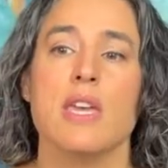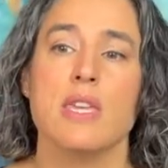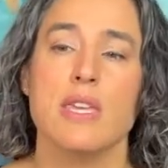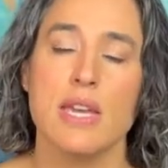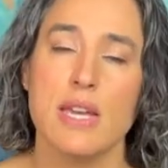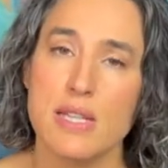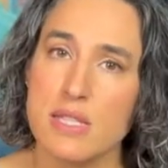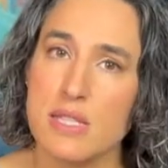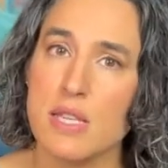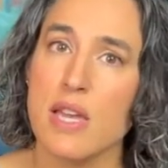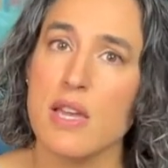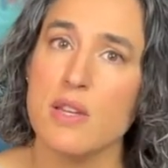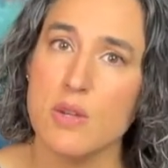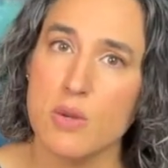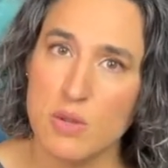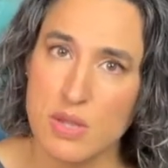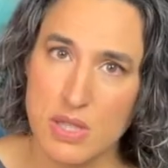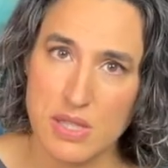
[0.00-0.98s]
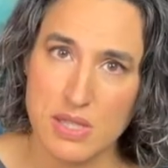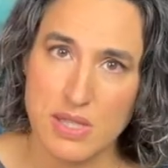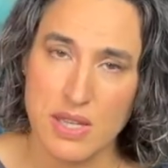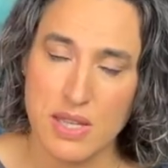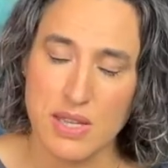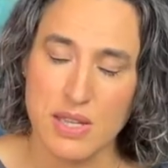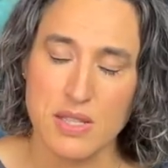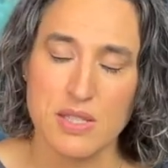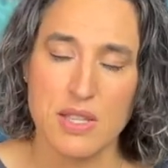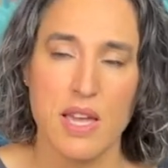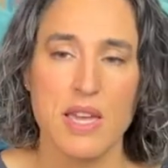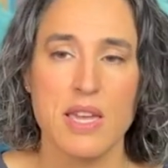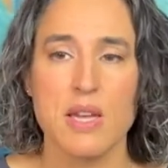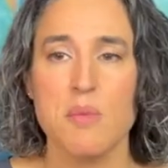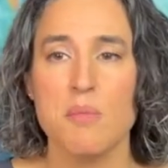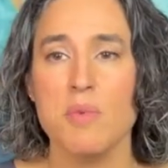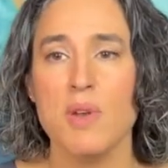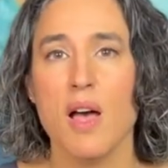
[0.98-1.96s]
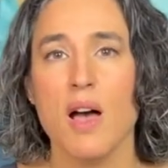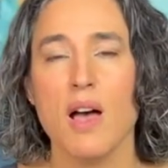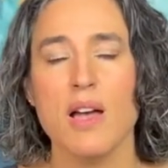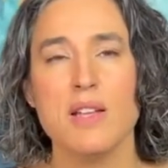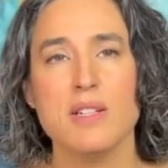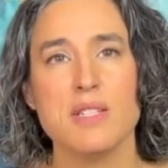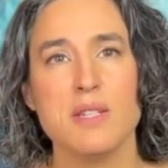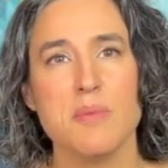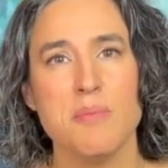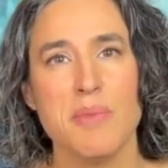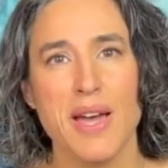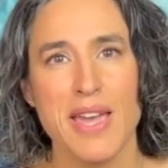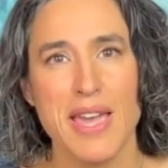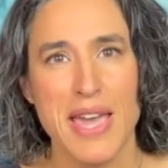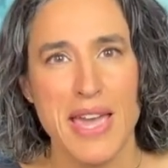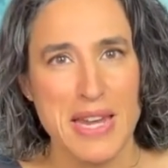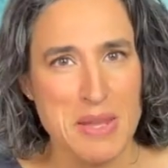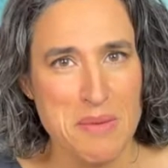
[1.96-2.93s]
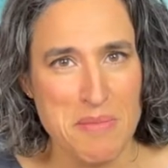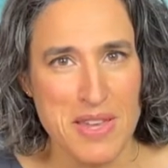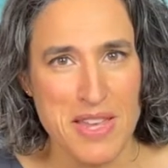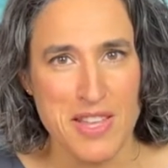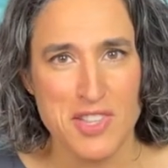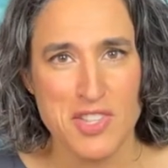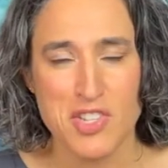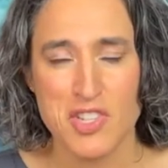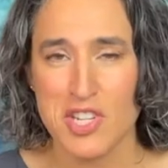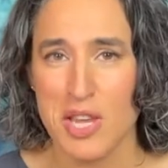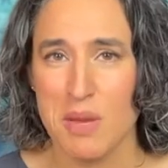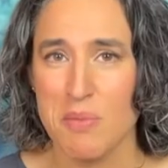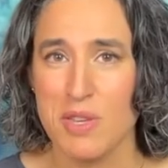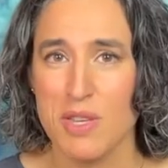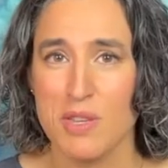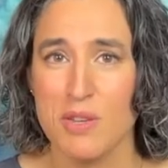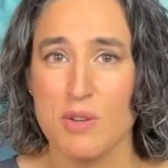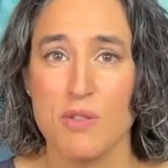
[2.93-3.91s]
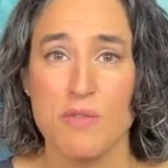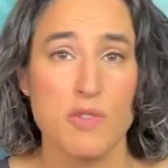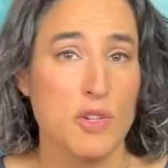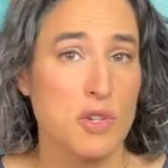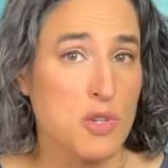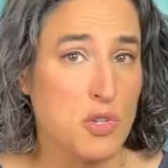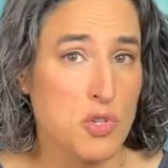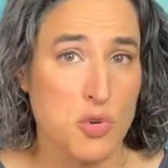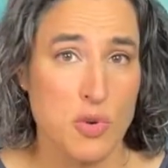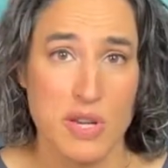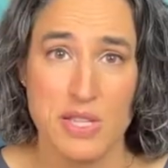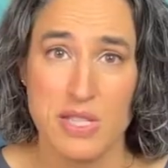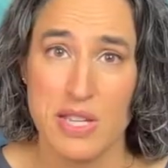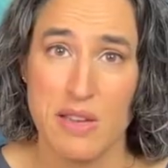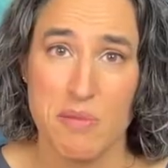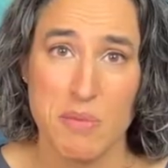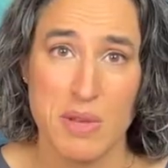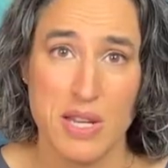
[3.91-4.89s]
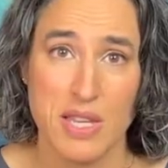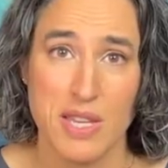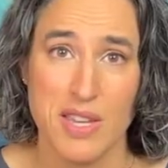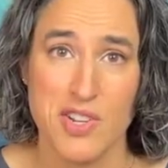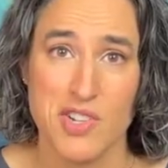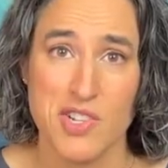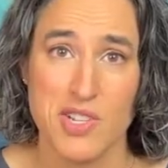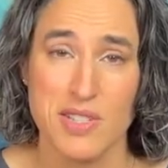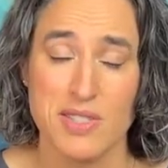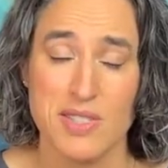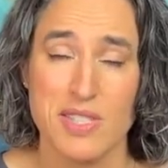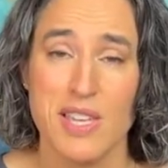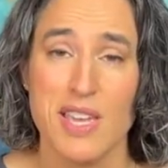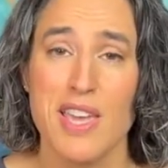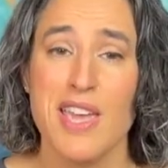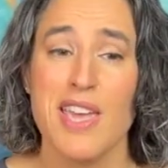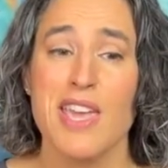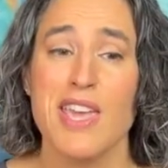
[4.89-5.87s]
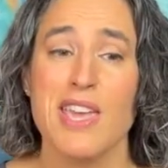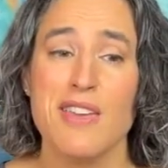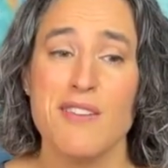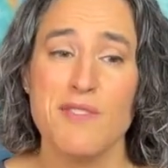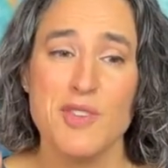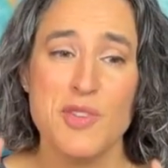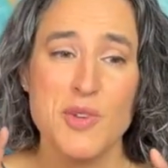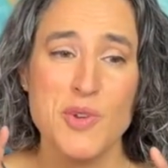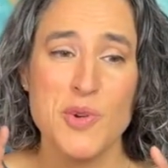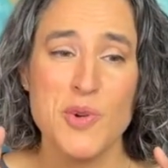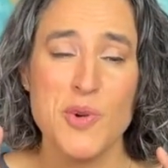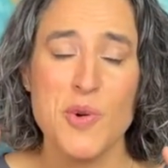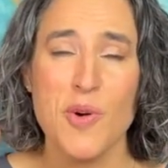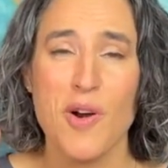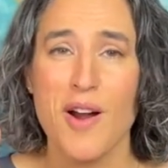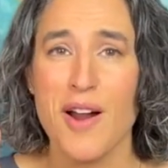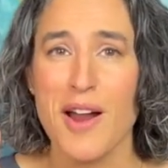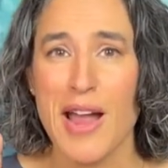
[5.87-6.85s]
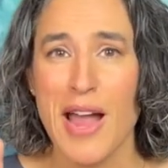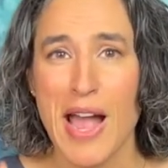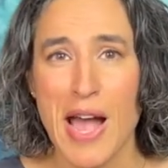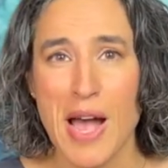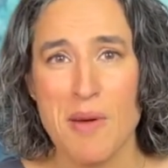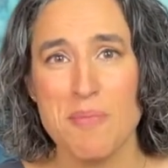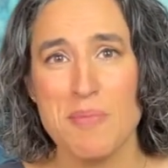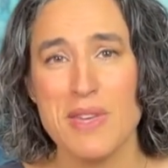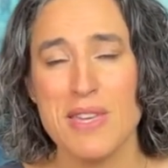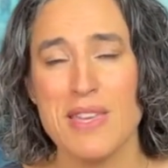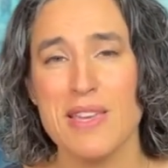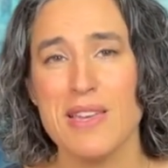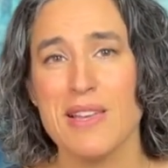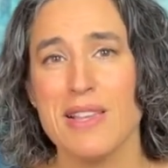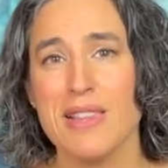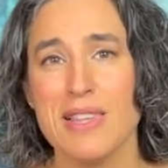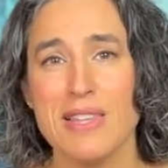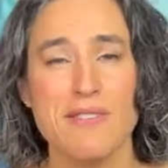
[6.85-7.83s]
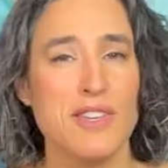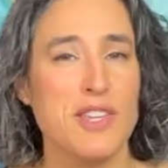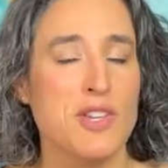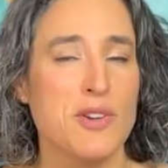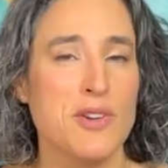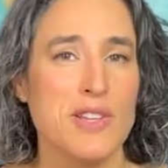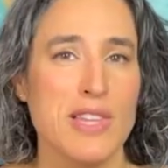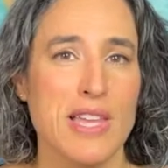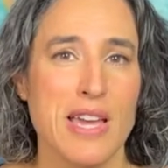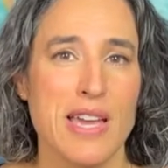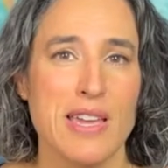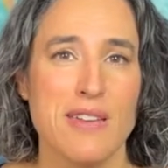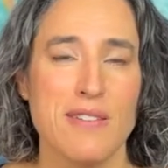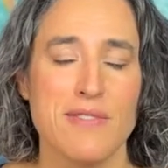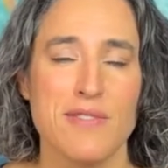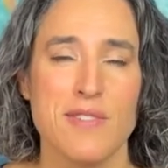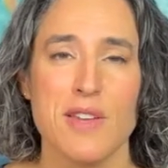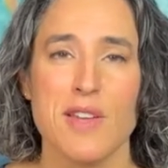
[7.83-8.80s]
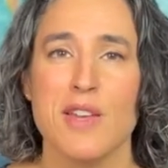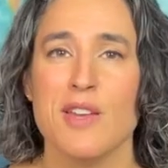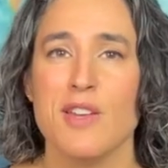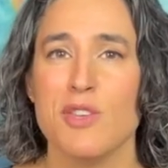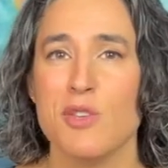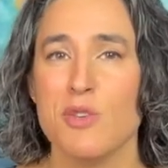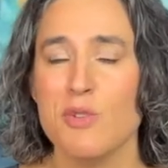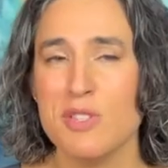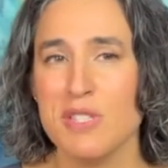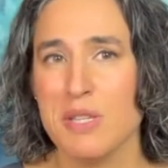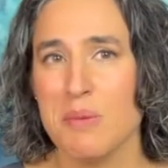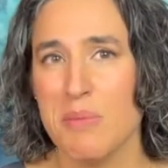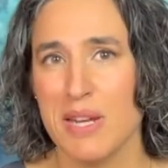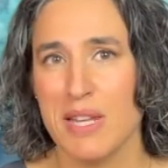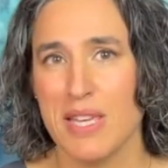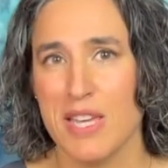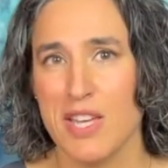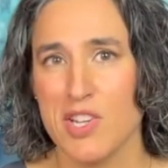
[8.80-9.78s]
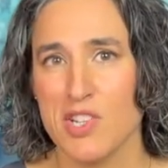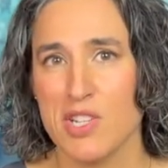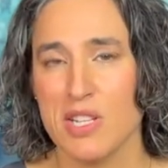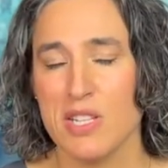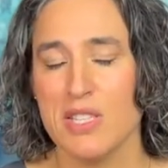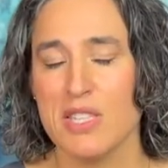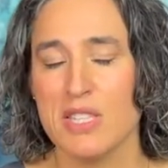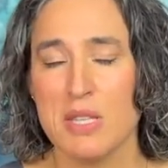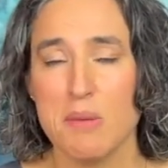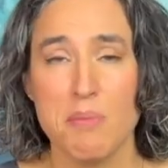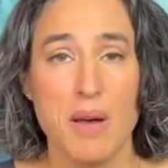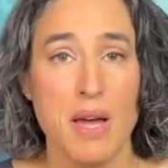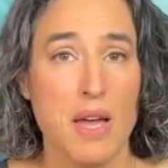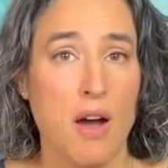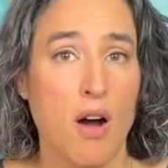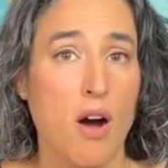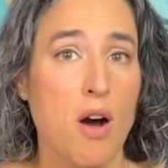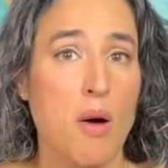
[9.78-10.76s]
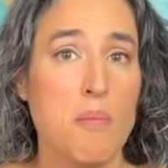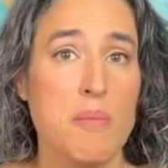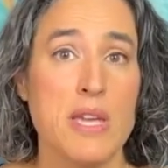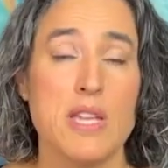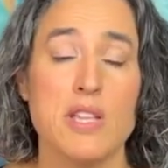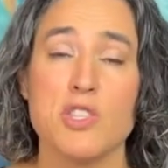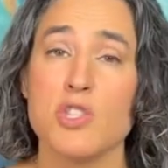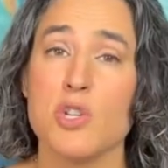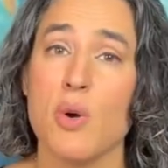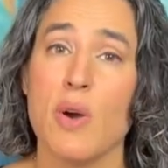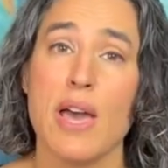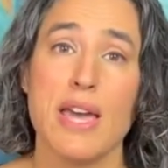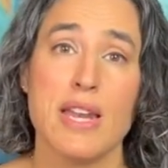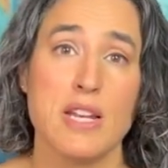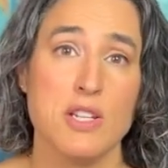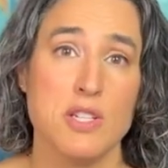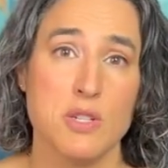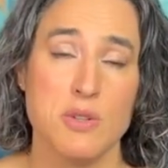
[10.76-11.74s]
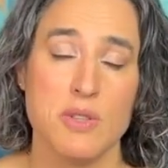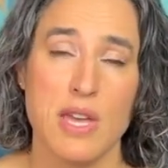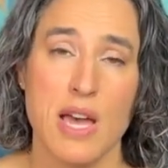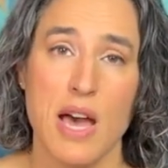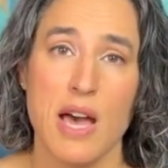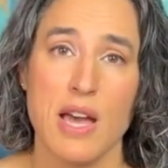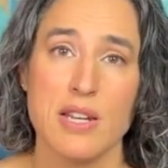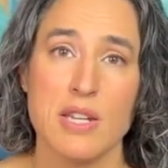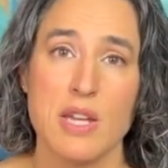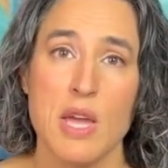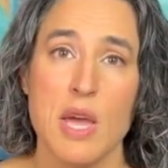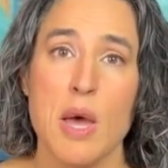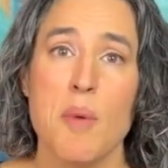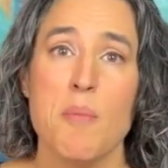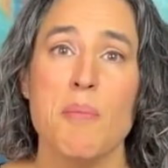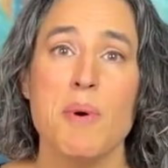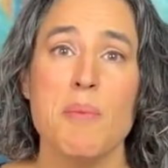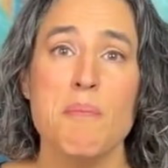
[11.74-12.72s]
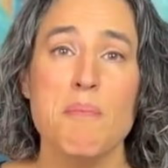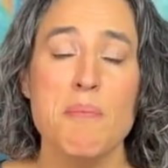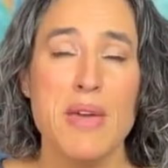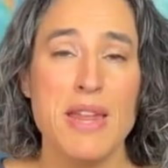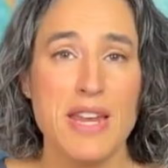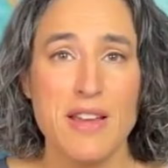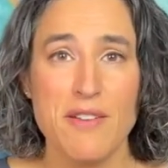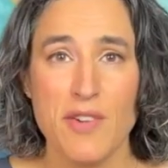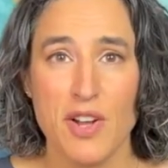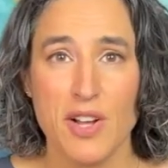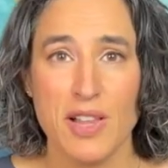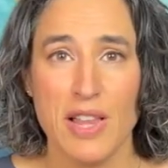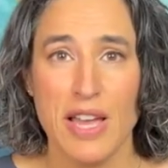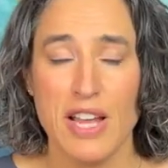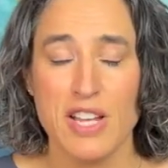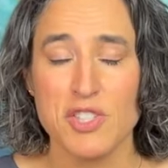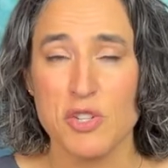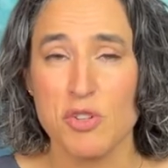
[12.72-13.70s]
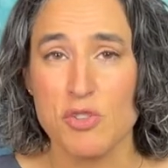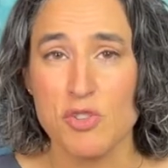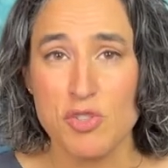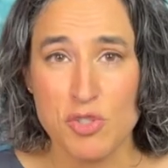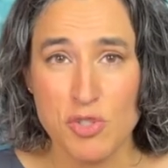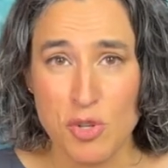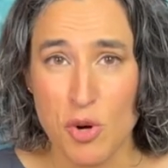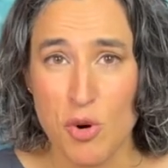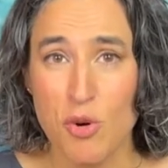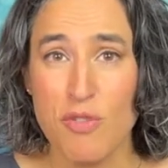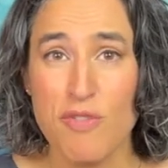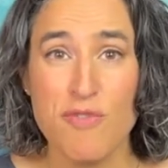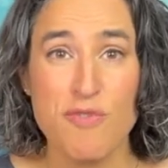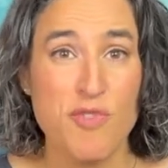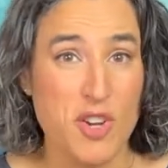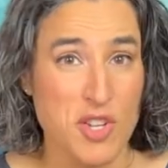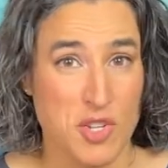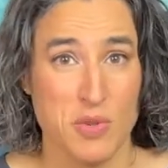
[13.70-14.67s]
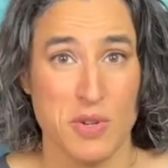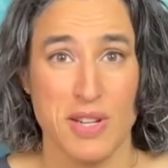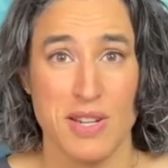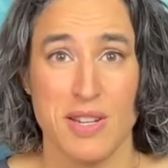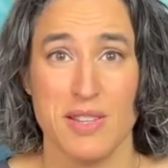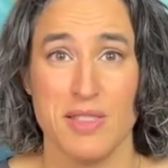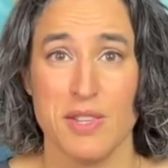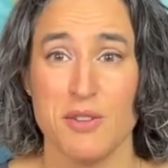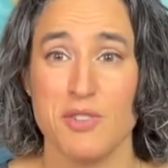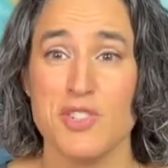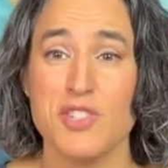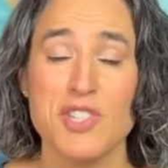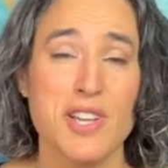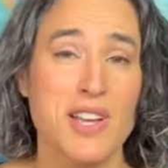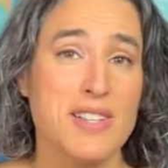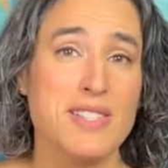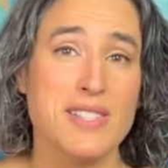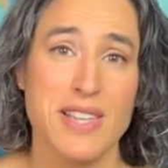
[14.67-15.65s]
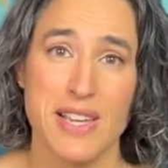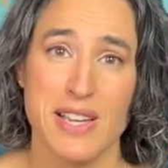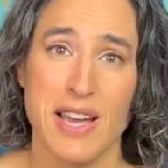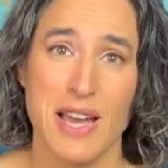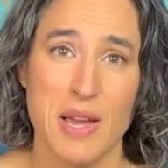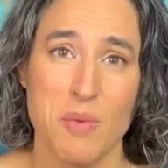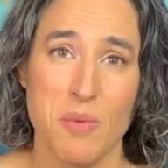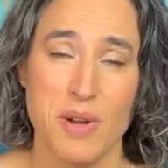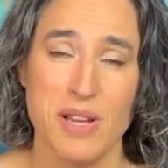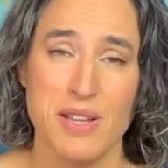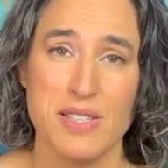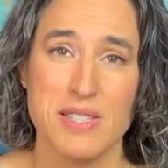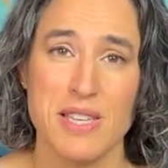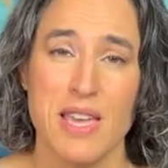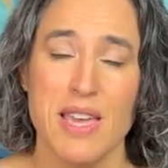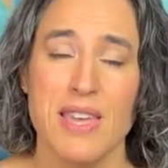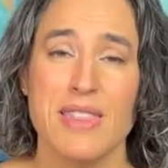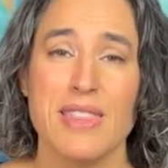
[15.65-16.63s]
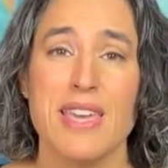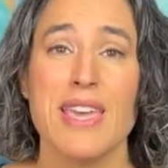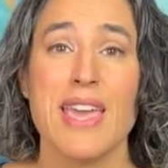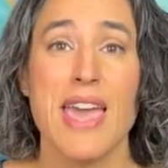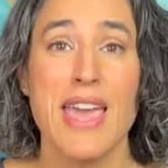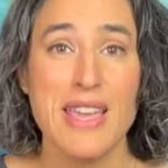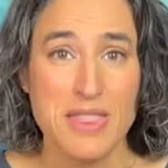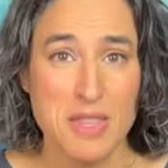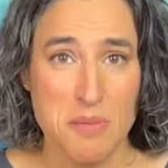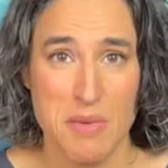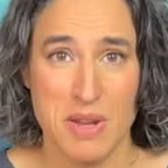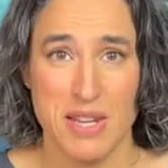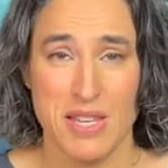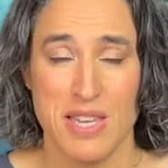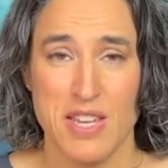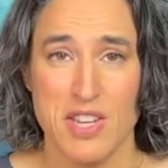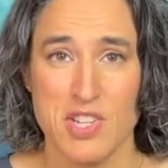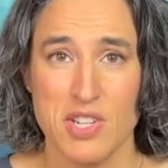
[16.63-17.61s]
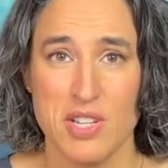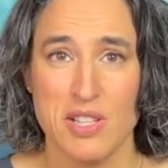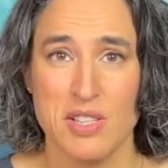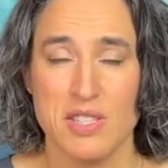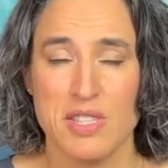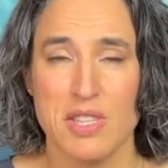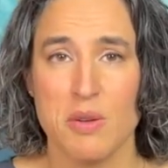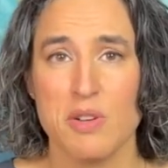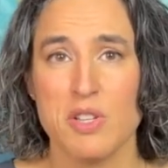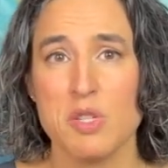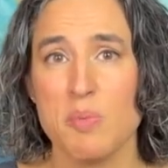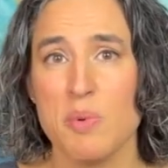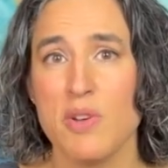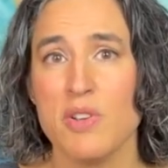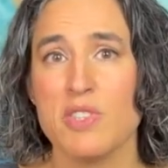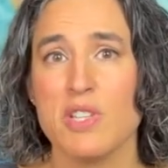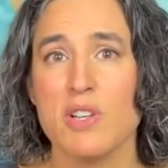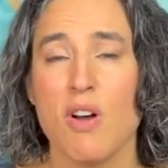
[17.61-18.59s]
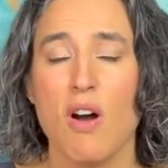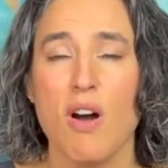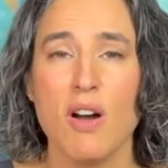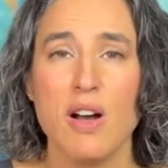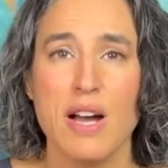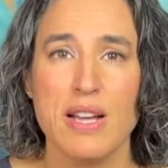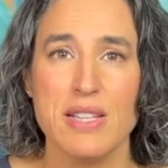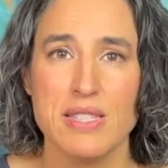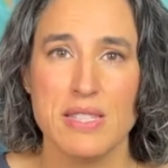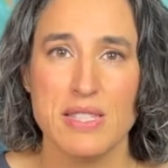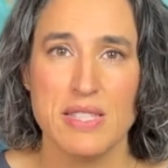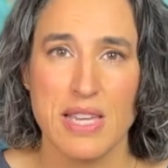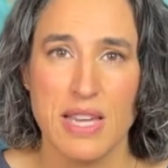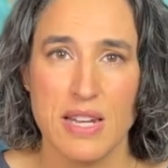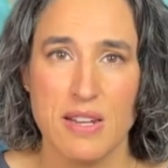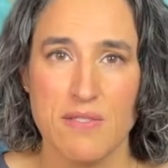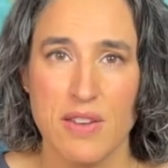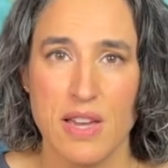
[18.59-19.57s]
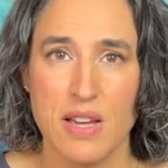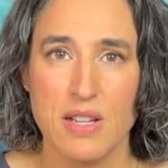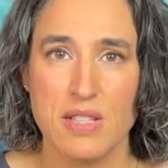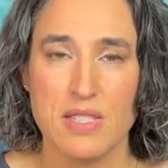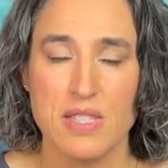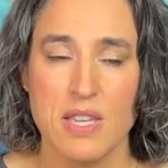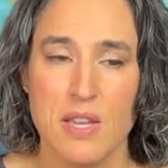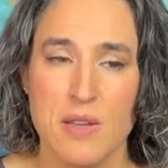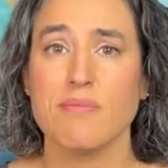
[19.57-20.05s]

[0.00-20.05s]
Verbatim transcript: Yes, I know these things. I am not by any means shaming you for your choice to have medications. If you are happy living your life using medications, then by all means, go ahead and do that. But many of our clients are so frustrated. They're just like I was. They hate their medications. They're experiencing all kinds of side effects.